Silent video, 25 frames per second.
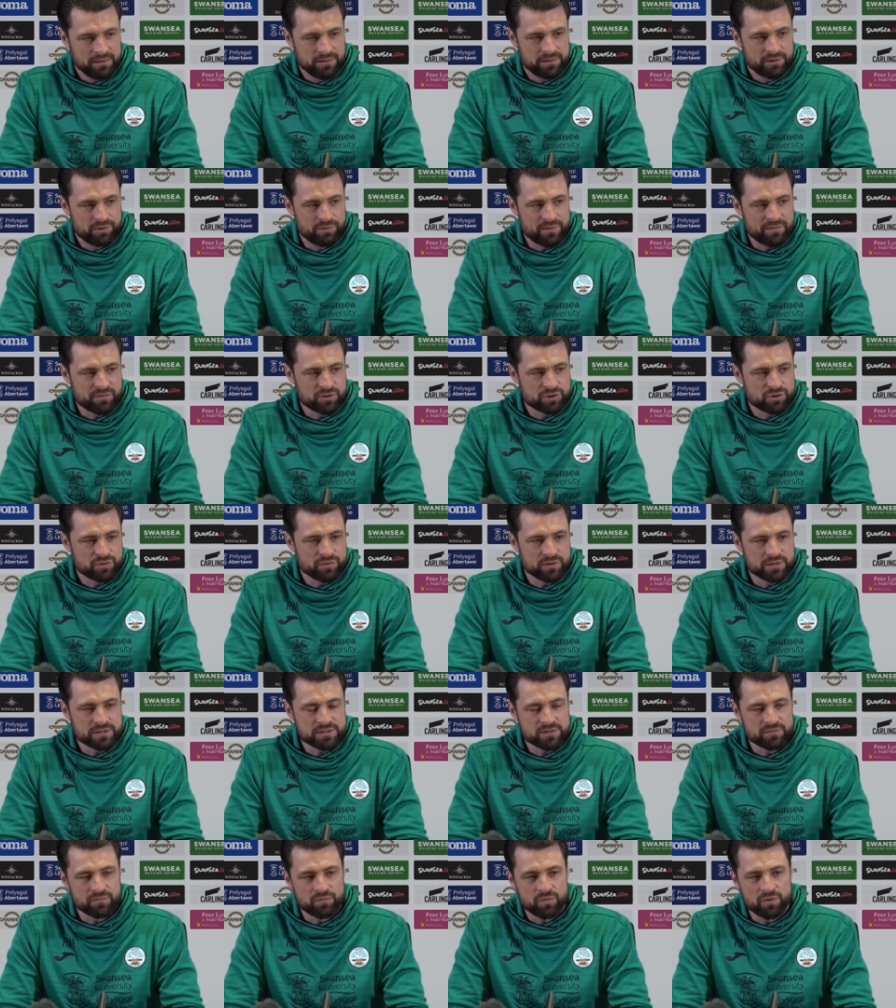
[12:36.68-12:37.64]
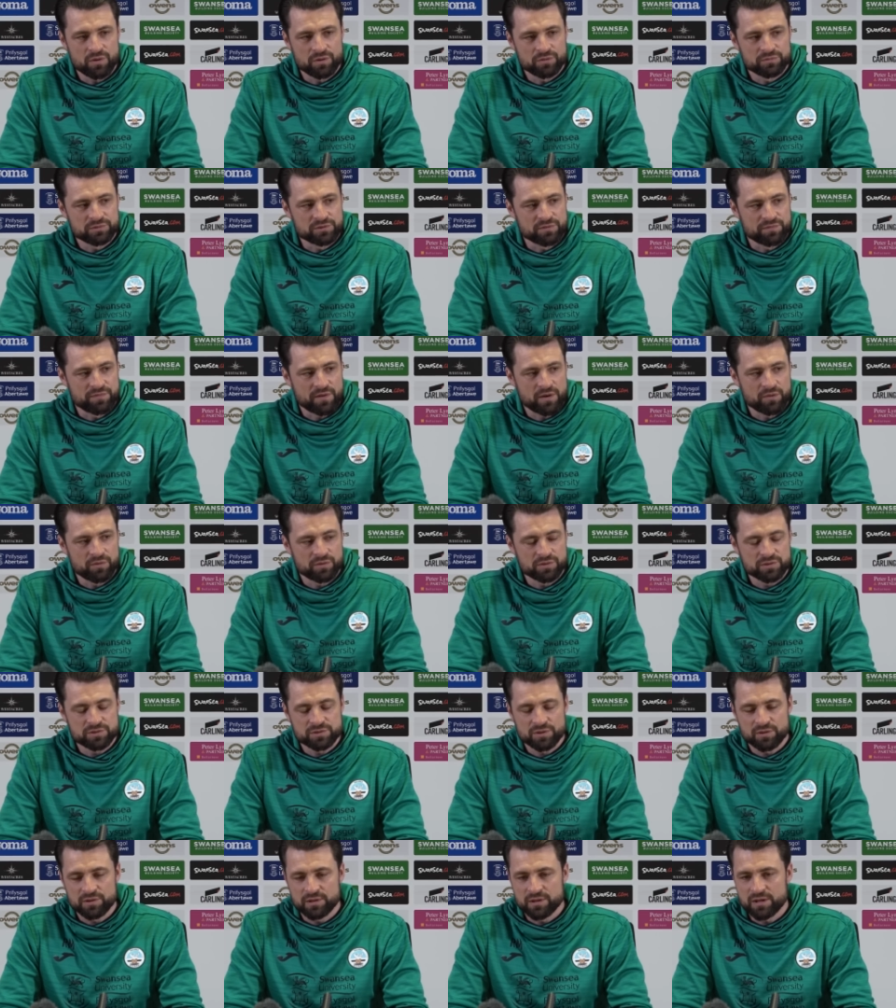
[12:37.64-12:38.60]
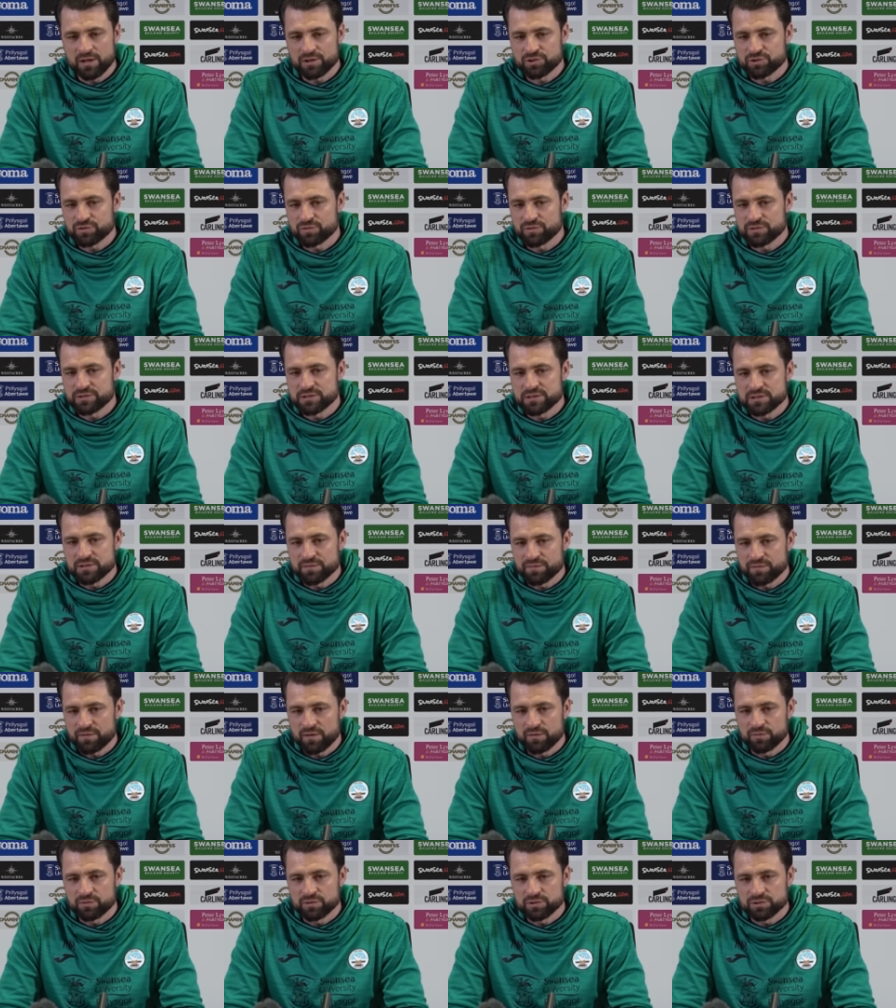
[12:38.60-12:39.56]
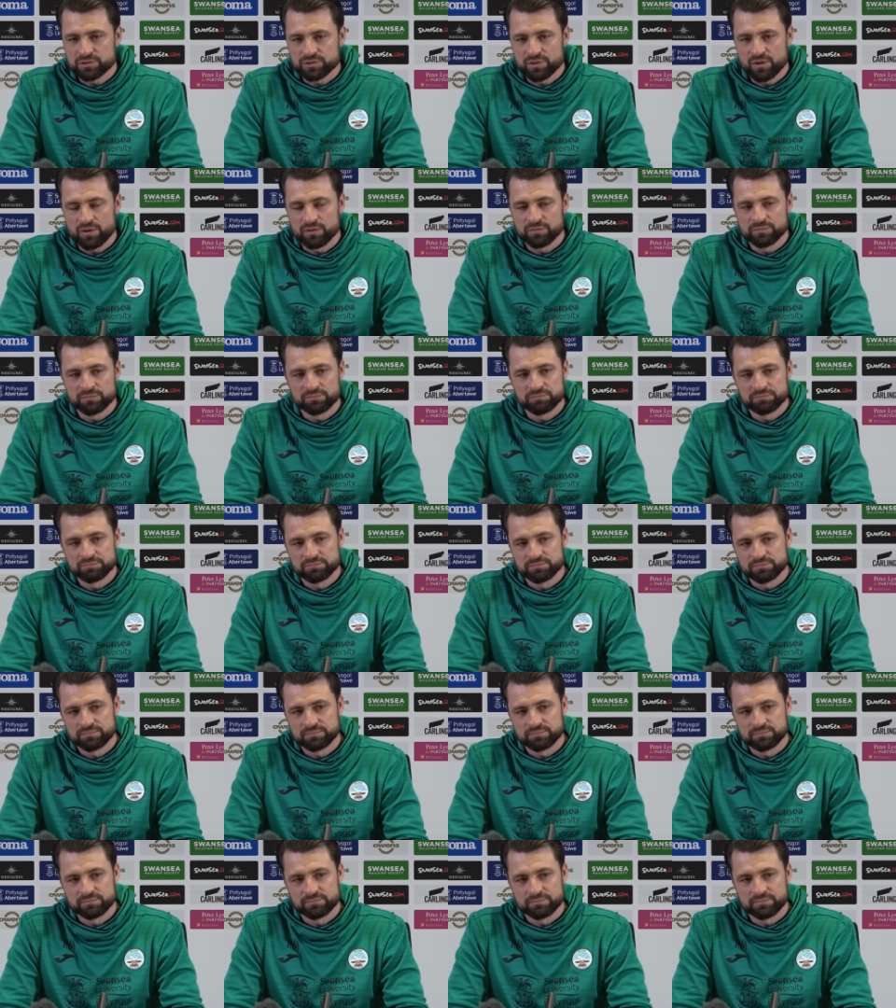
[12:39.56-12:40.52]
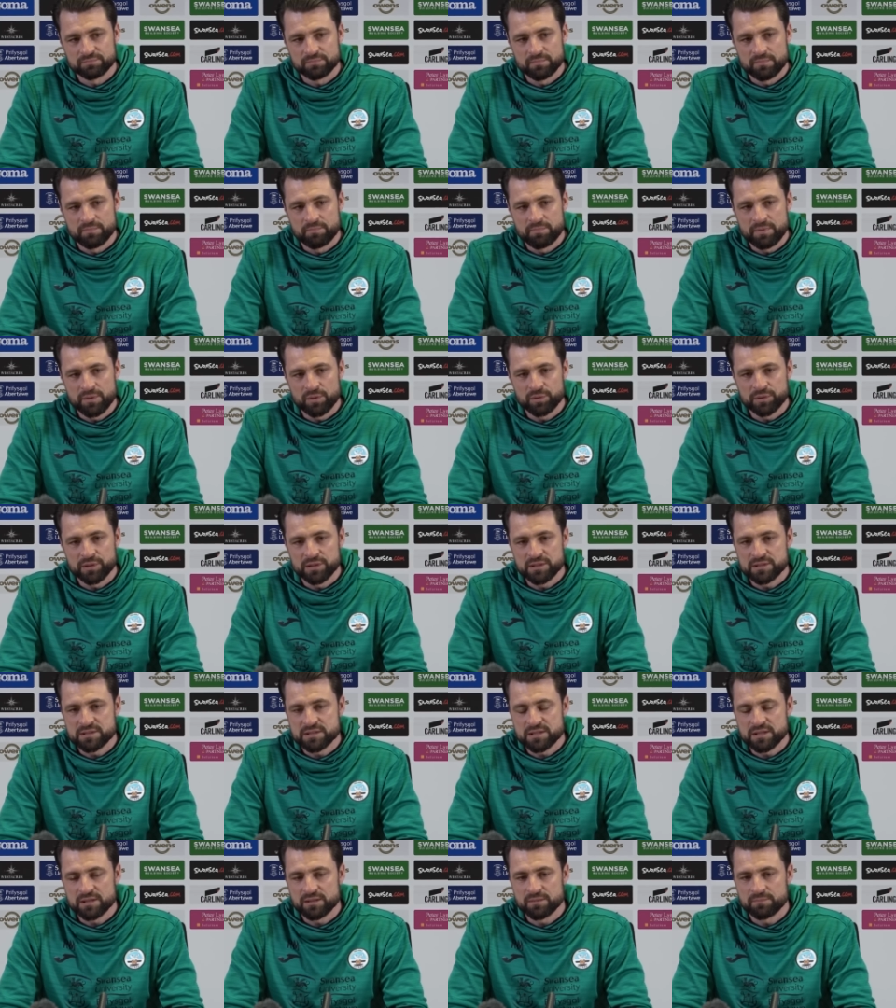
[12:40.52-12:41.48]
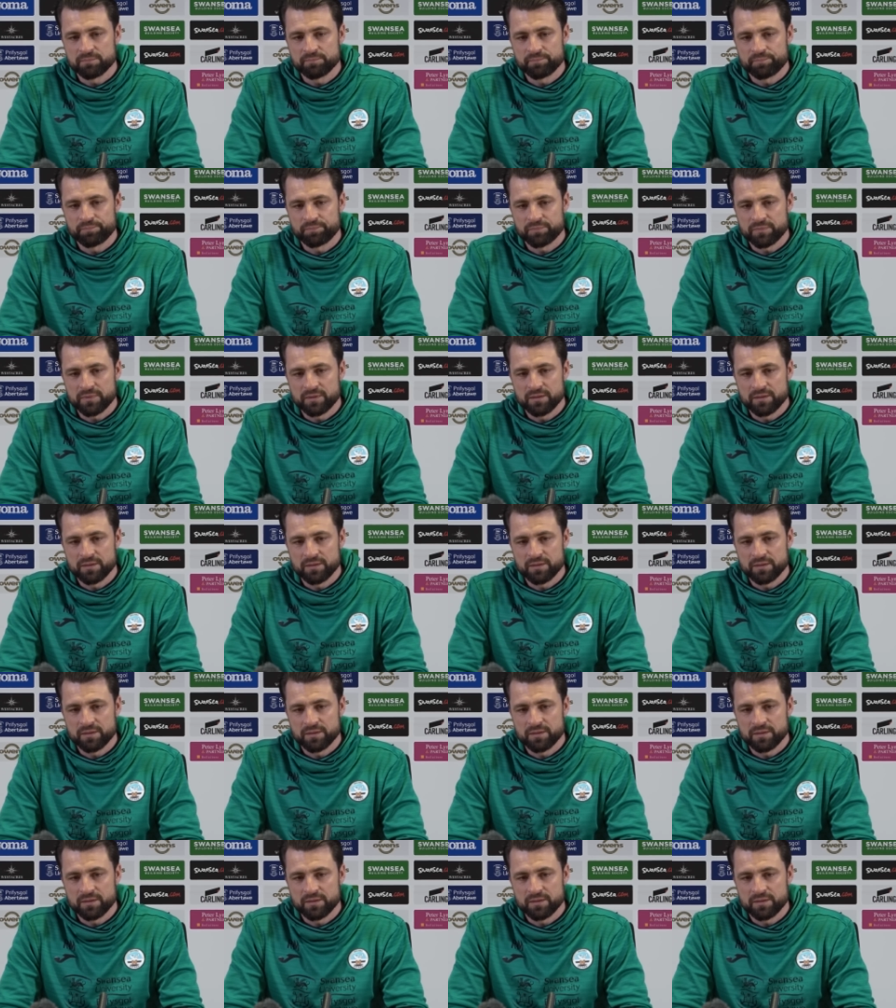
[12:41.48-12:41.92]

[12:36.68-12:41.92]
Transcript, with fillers: you have a choice of what to focus on, and our choice is to focus on building the team,